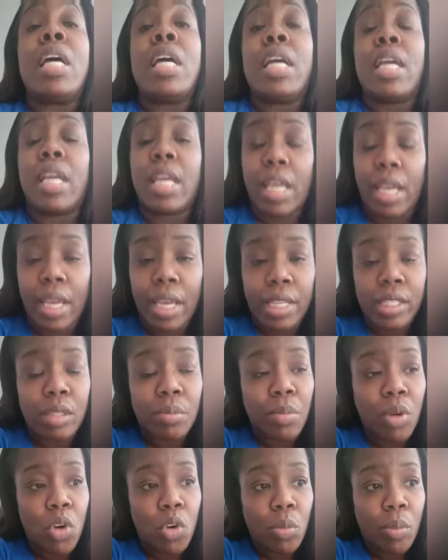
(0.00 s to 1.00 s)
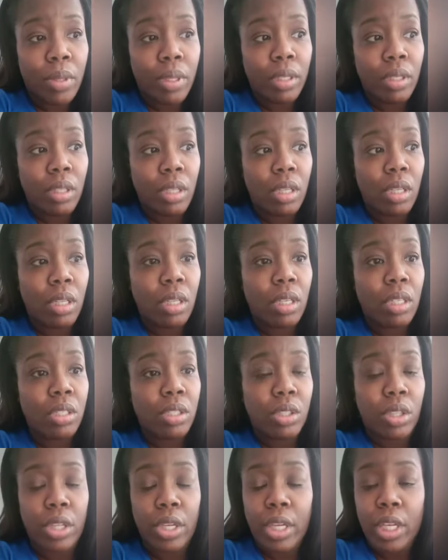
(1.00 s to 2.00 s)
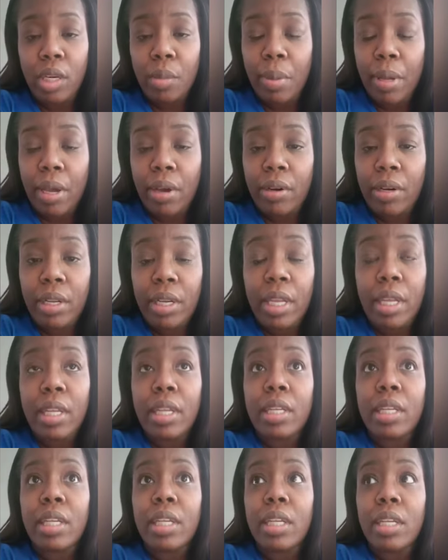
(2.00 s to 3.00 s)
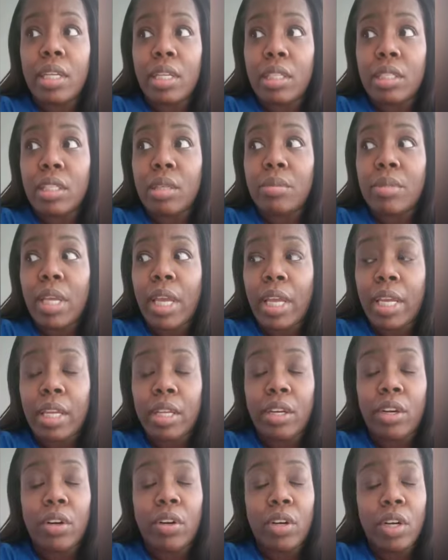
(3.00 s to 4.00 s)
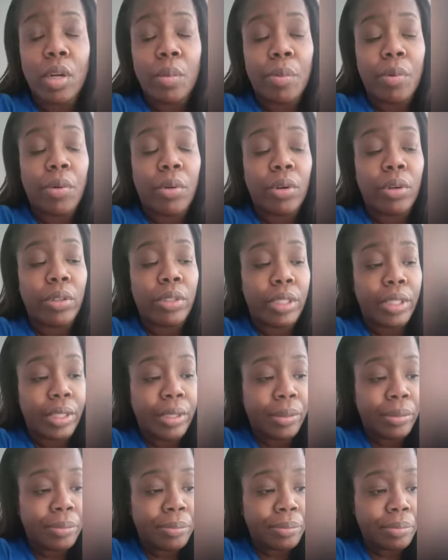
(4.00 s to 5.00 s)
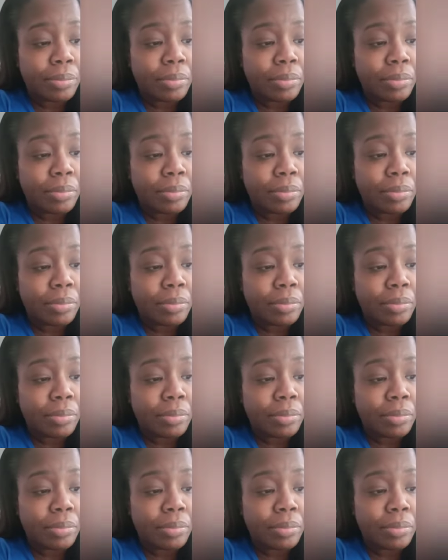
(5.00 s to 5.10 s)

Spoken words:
he has a moment and he's thinking about it, and he ends up taking her up on her deal.